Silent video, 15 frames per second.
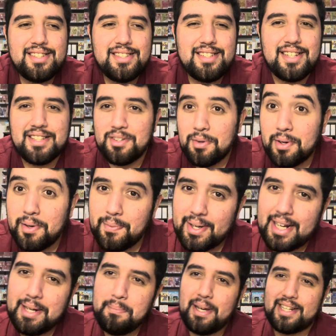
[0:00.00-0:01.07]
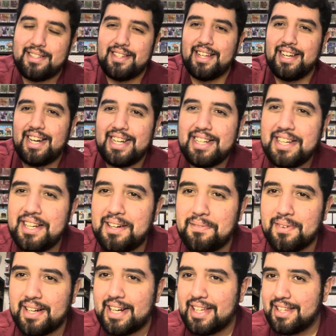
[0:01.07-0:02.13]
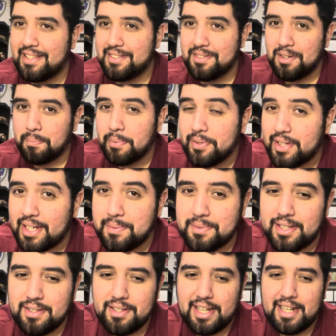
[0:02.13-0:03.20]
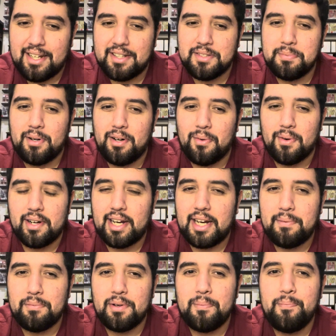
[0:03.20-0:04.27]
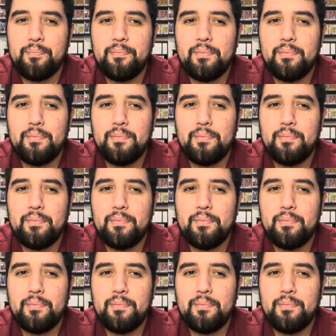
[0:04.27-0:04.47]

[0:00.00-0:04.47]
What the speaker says: And don't worry, we're getting back to that. I did not forget. This is all building up to Hey, look, it's Paul, where it came from.